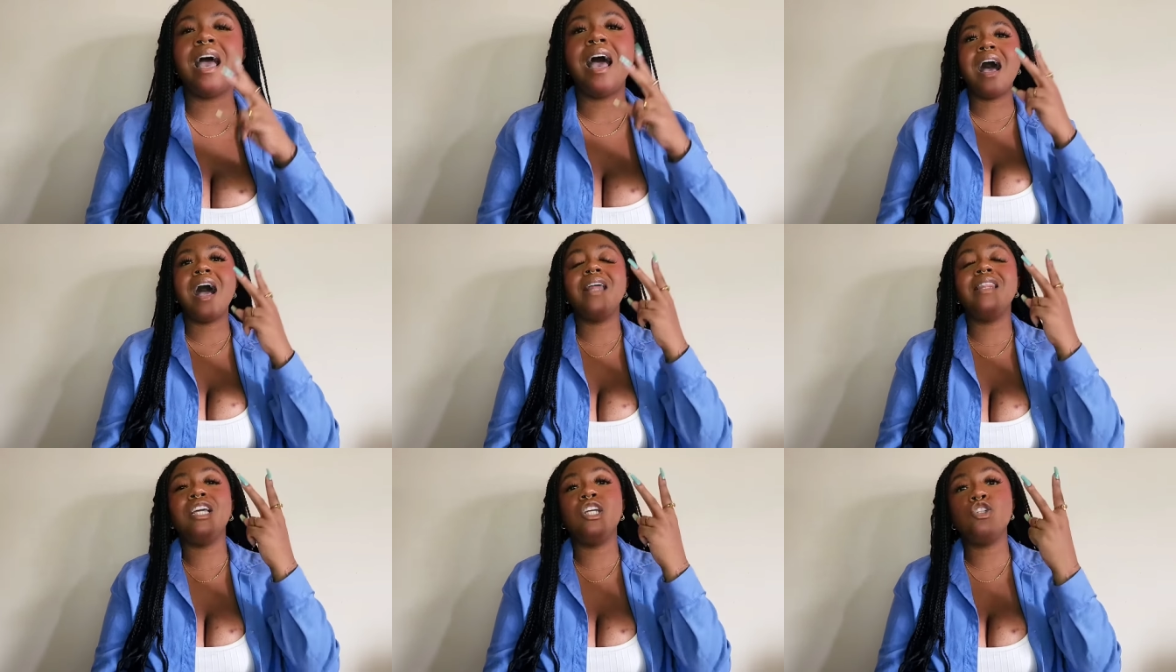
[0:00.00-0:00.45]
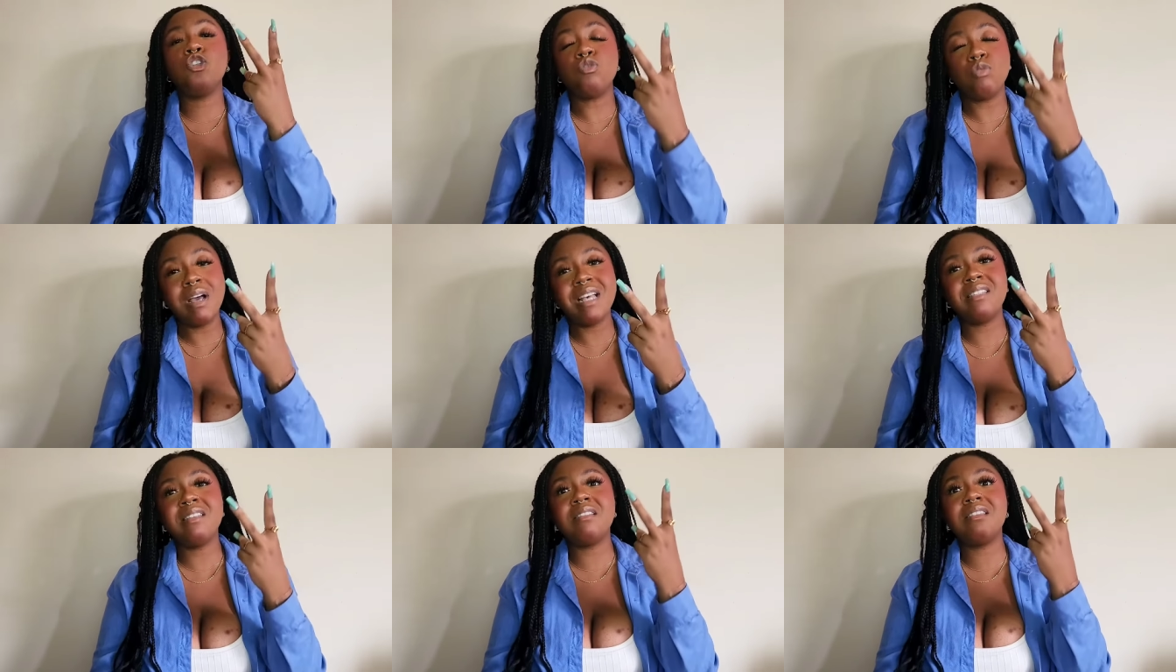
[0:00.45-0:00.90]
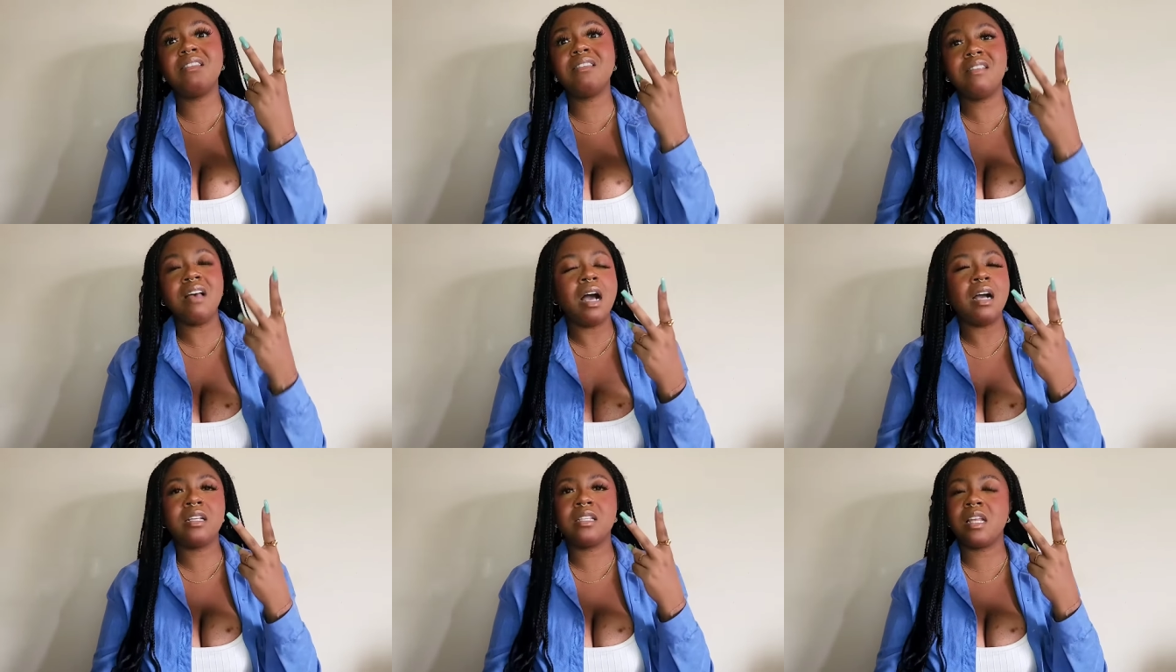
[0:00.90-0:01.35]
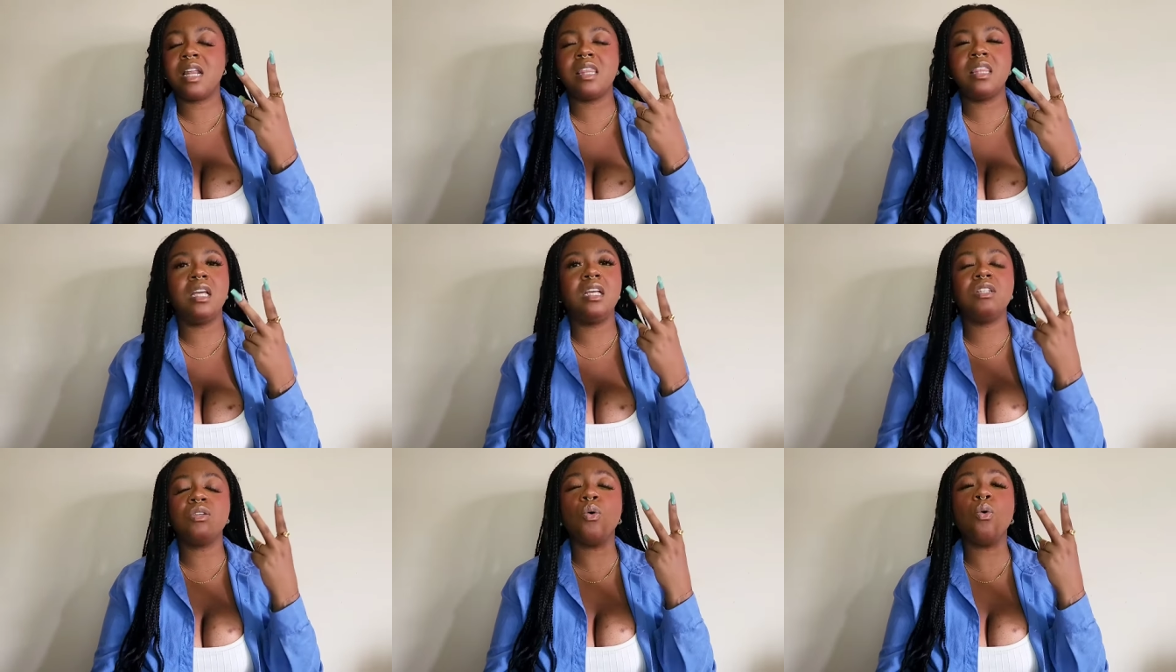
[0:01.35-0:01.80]
I think Trez sucks, and I
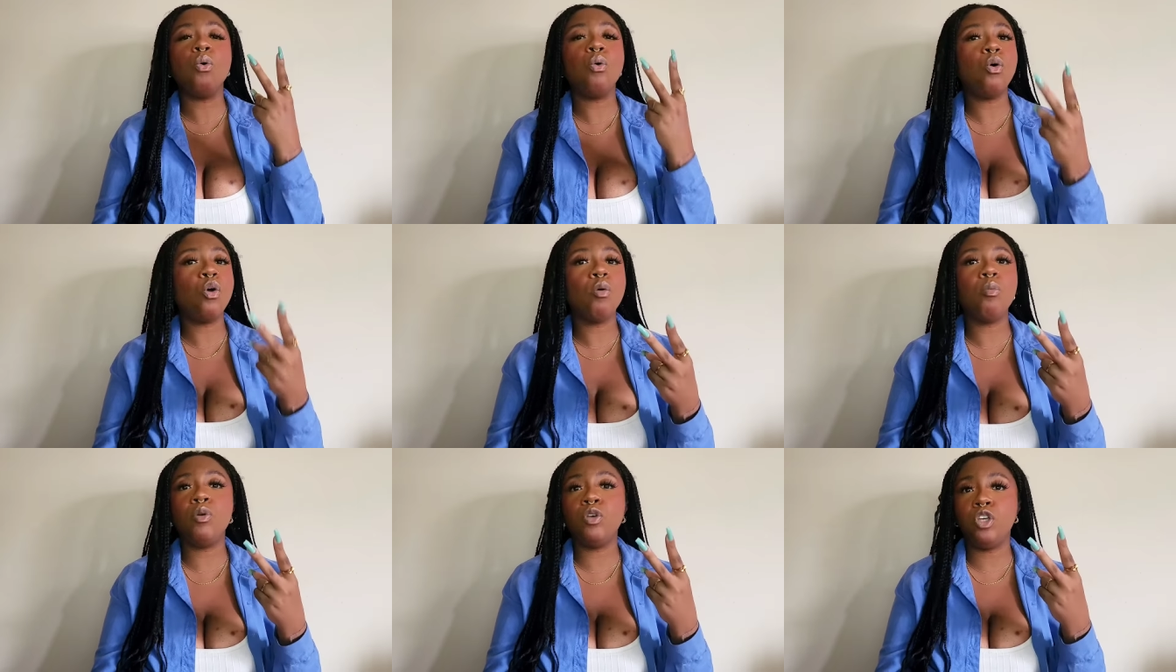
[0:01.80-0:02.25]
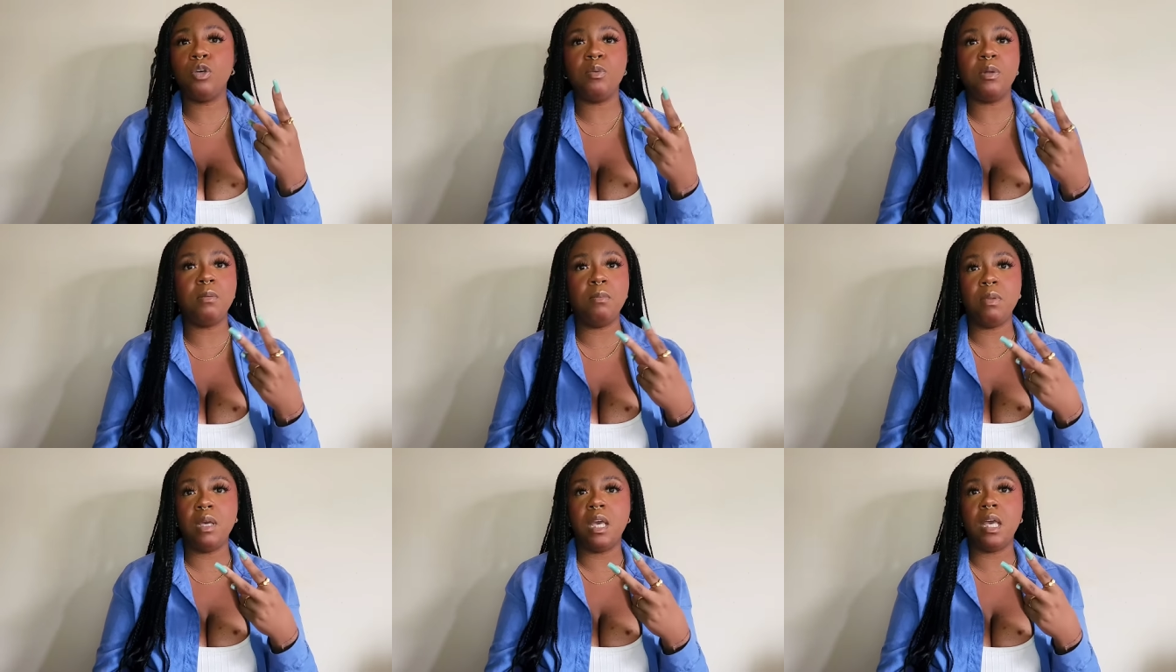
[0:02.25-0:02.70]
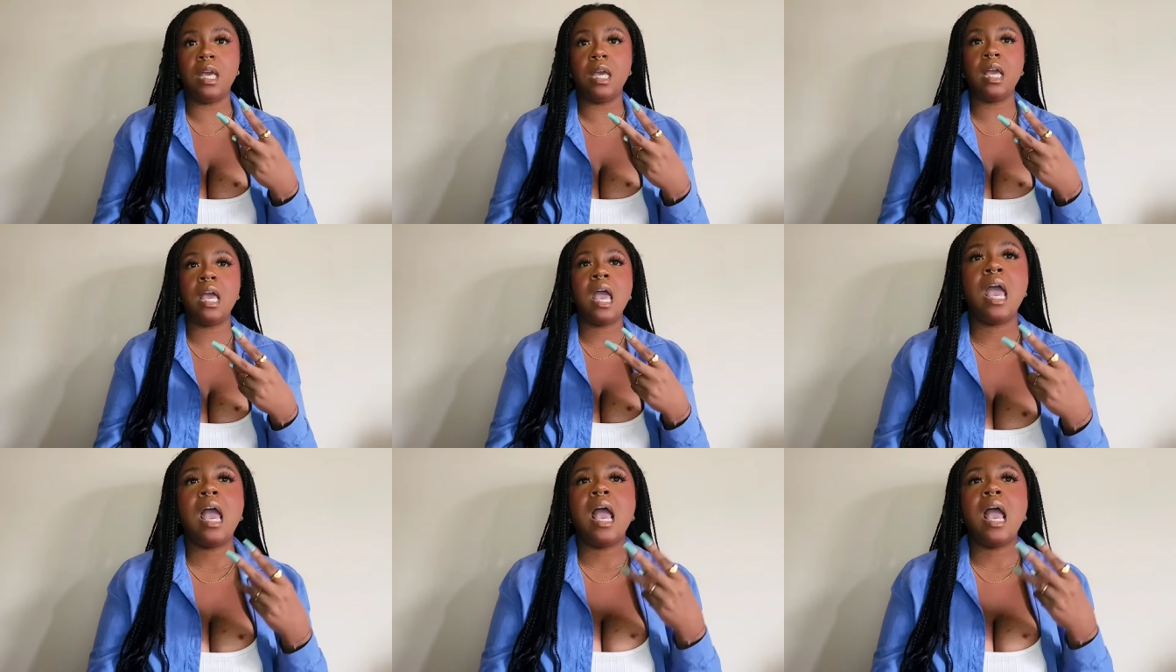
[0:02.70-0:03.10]
think he's a horrible human being.